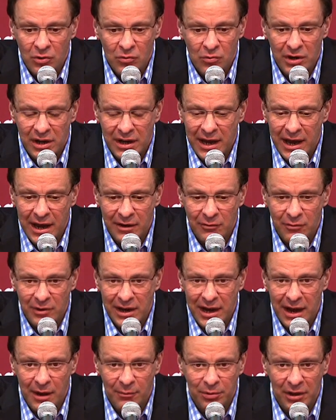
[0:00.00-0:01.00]
we
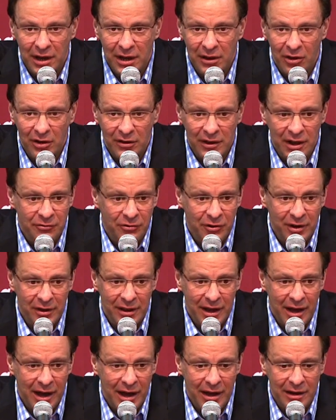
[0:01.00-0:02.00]
can't play along that front
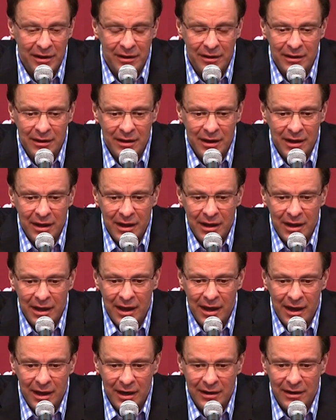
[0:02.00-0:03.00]
line
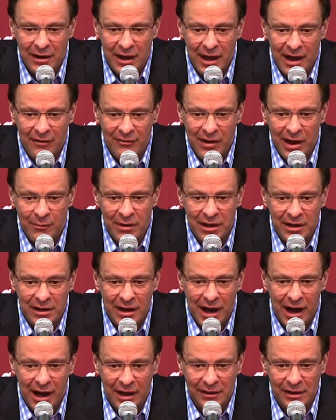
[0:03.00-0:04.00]
and have Emmett,
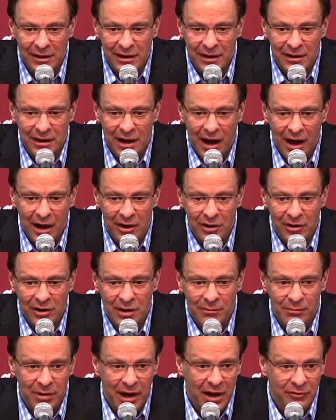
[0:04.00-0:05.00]
Collin, and Hunter
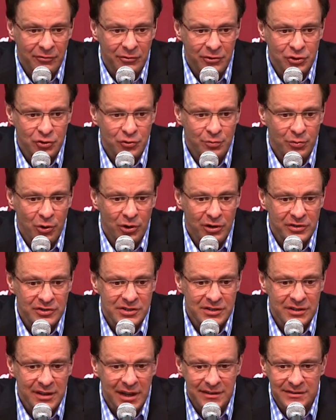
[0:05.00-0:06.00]
combine for two
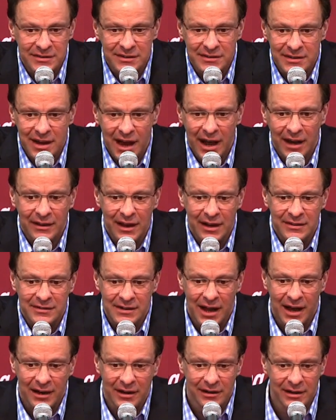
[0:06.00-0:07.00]
boards. That's
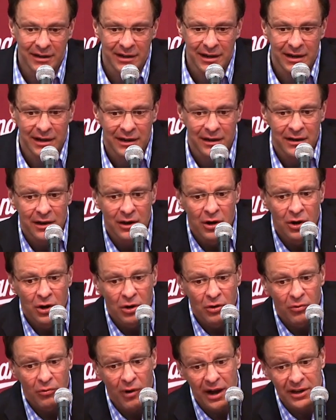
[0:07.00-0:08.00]
not going to get it
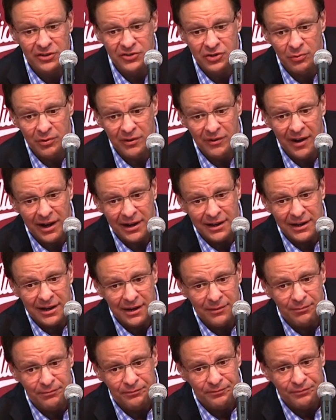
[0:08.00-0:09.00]
right. So we've got to
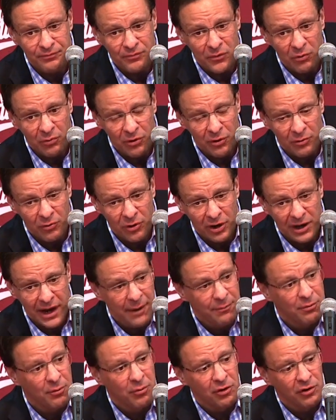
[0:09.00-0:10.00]
keep. We're
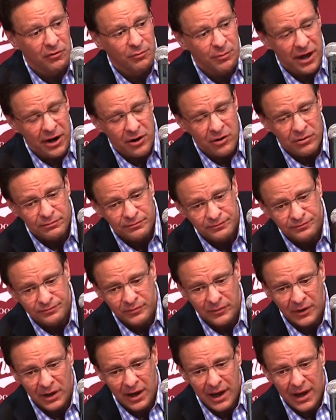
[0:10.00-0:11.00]
capable of better,
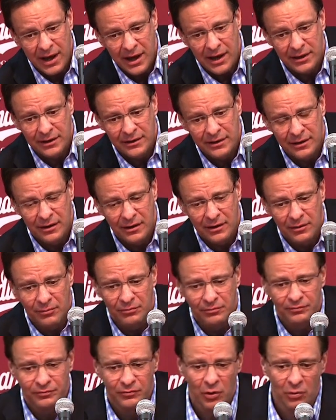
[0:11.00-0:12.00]
and
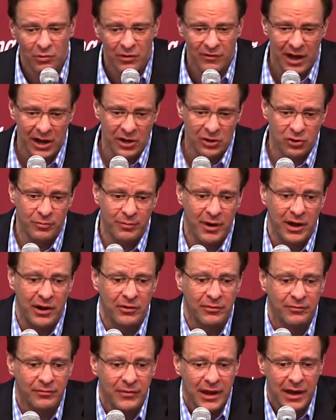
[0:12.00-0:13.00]
we've got to do
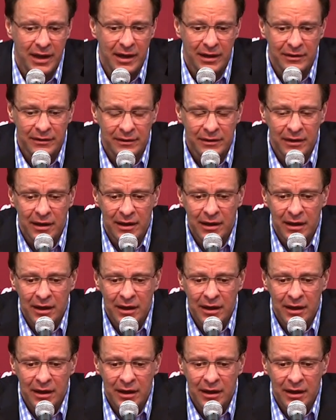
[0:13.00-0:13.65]
better, and